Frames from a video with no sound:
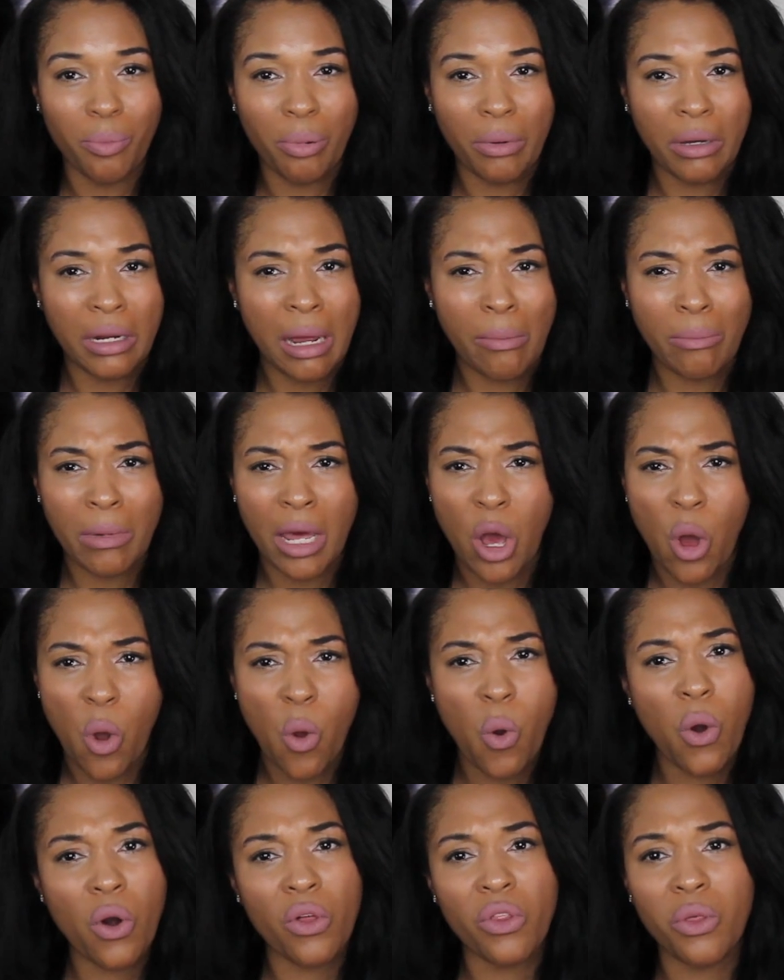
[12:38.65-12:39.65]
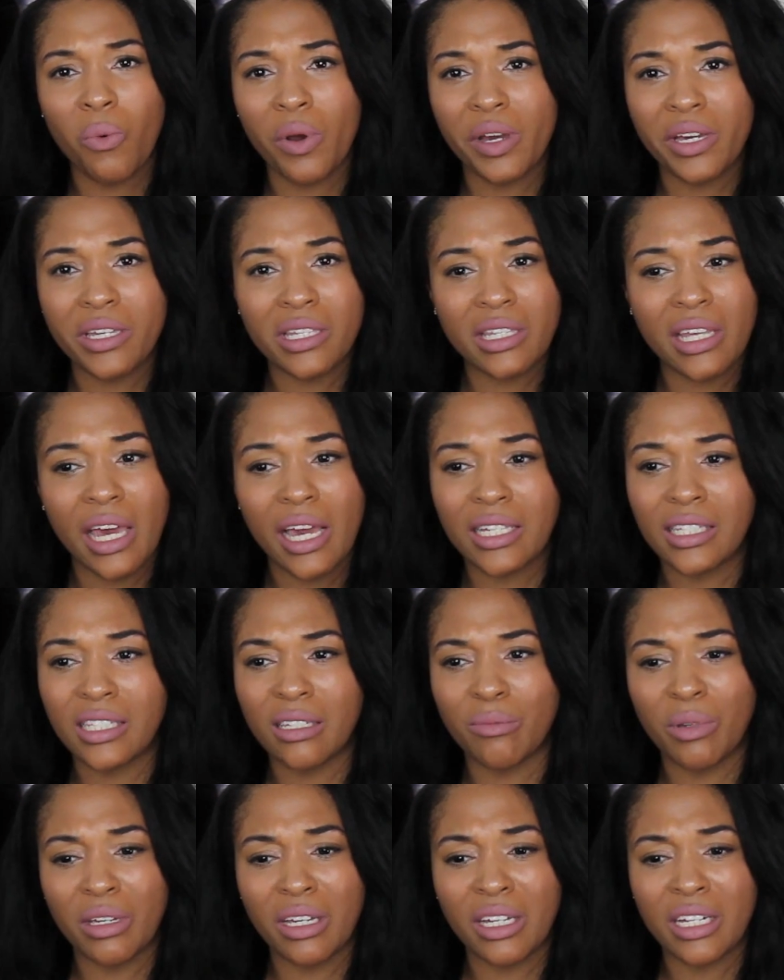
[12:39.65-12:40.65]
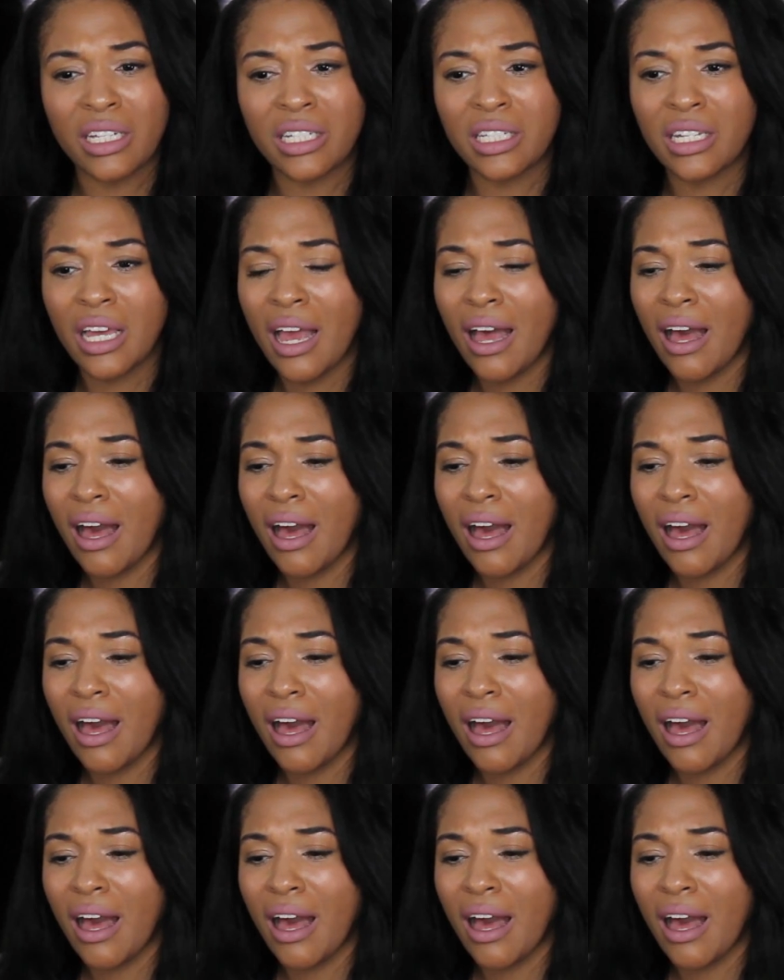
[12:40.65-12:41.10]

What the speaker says: but I'm not all the way sexy because